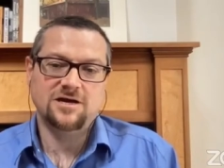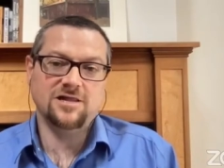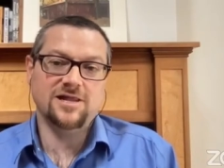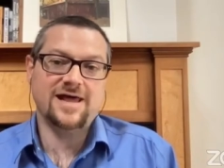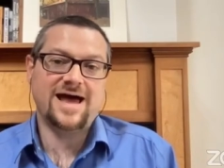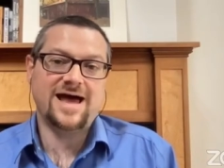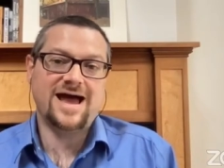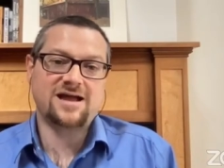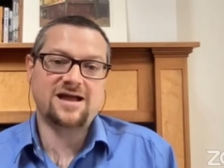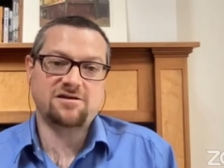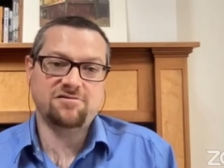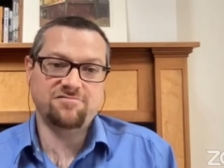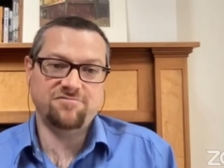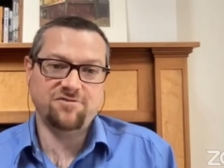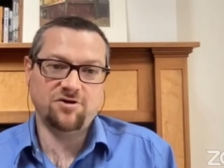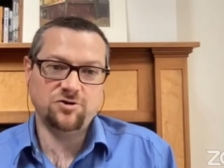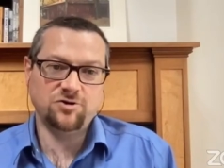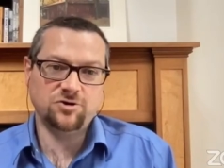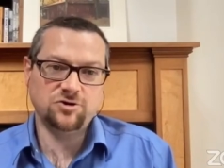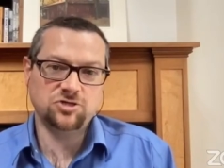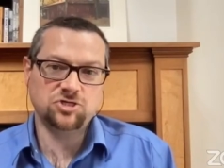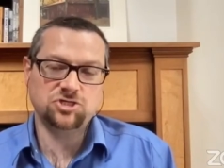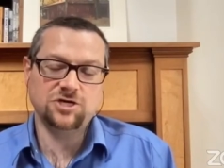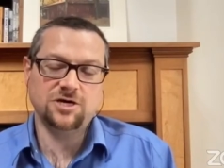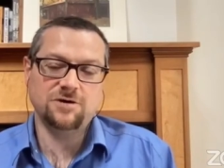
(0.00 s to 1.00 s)
A lack of
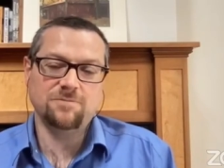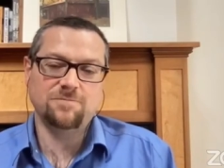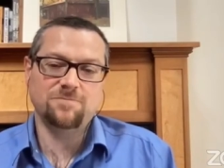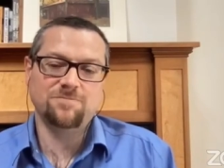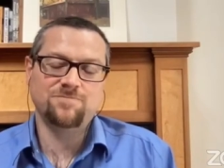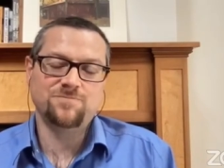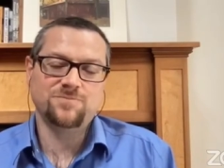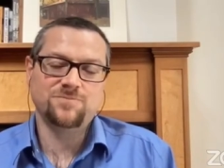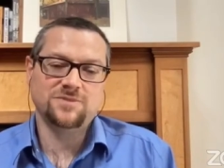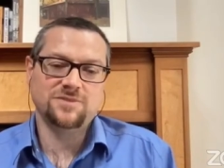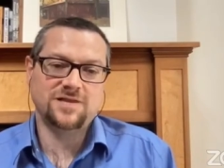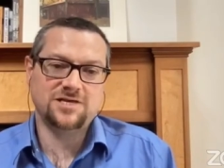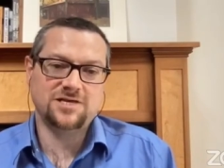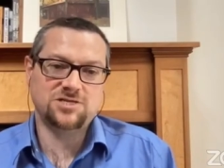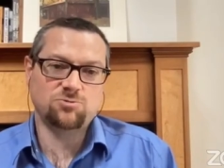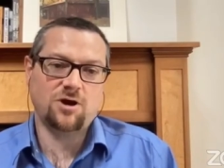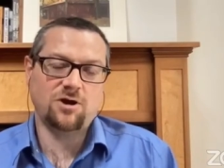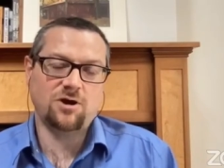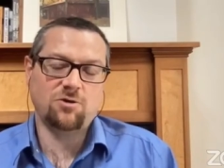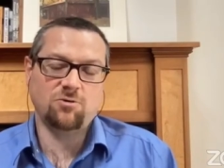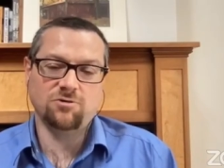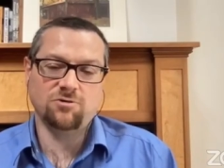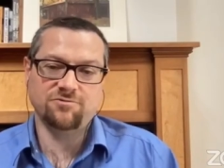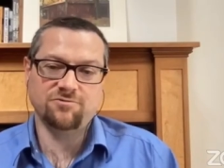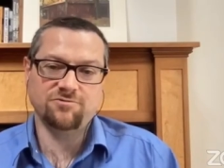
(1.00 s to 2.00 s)
ownership. That's
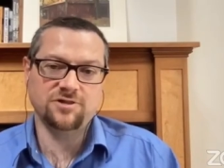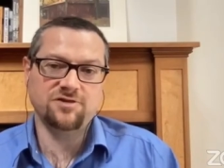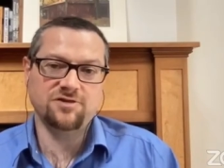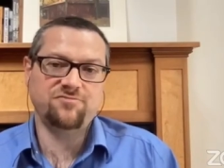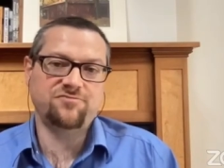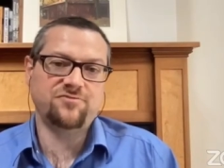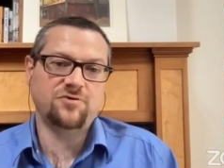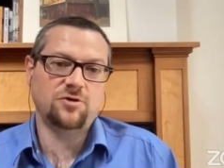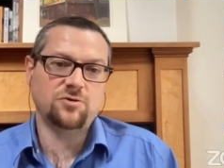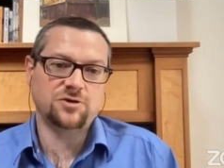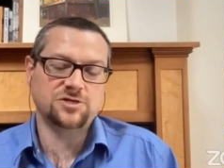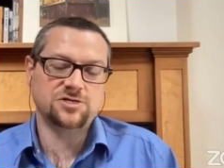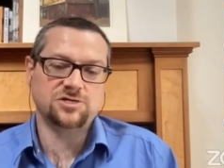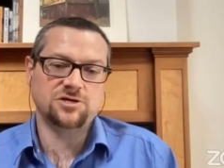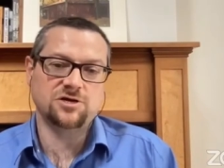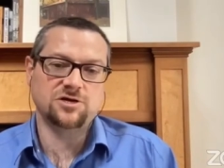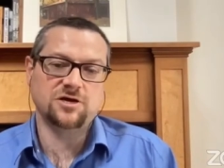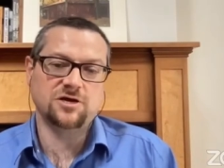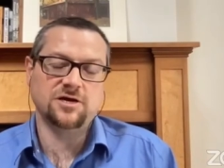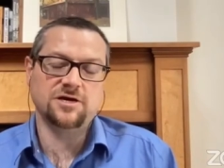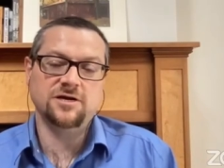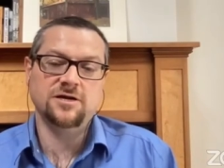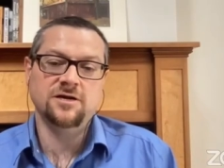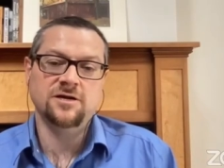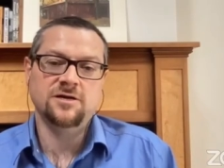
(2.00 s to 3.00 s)
why we're really focused
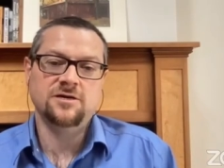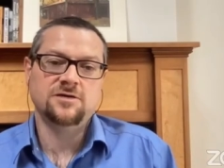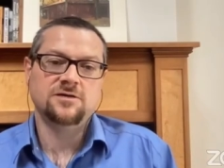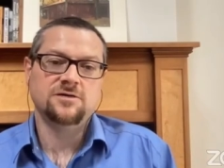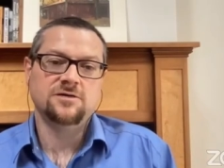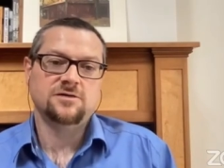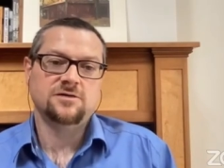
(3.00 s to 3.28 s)
on